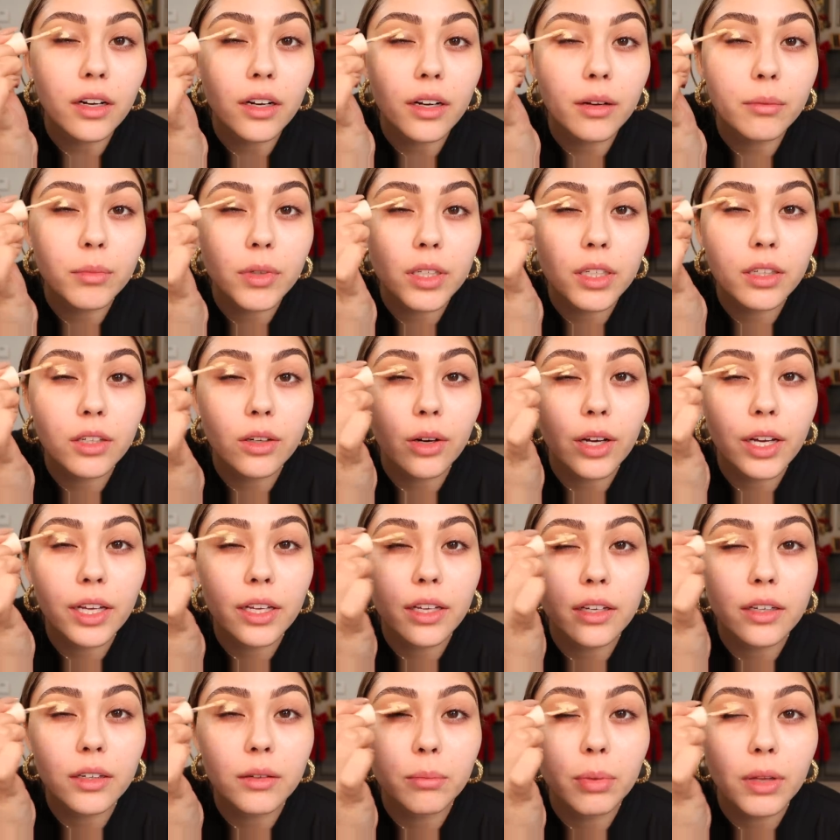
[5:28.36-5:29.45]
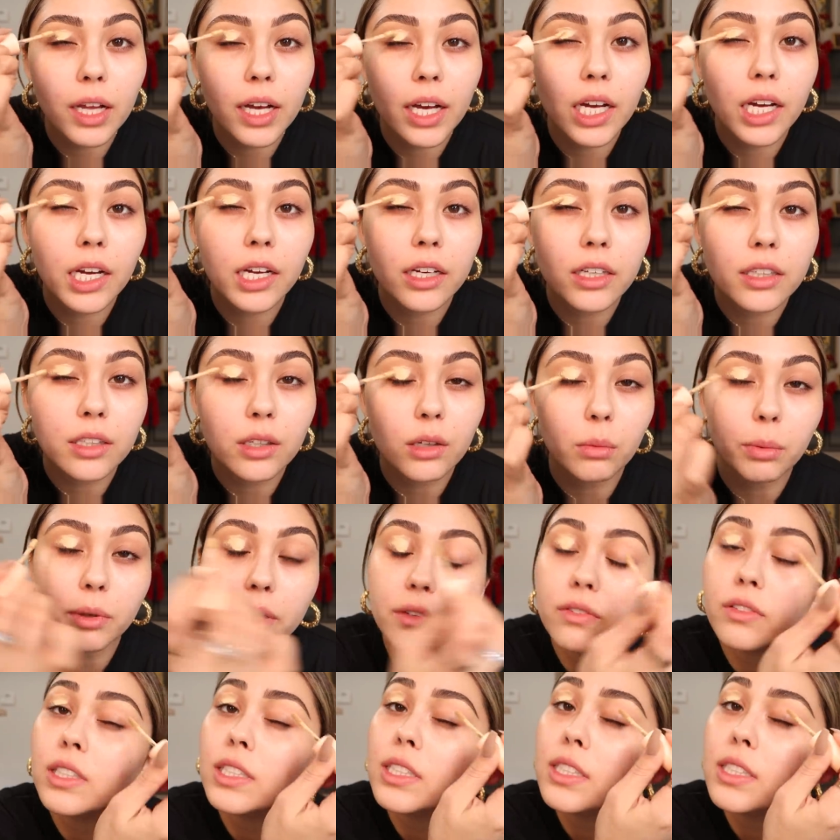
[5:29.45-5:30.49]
All right, I'm gonna go ahead and apply a little bit of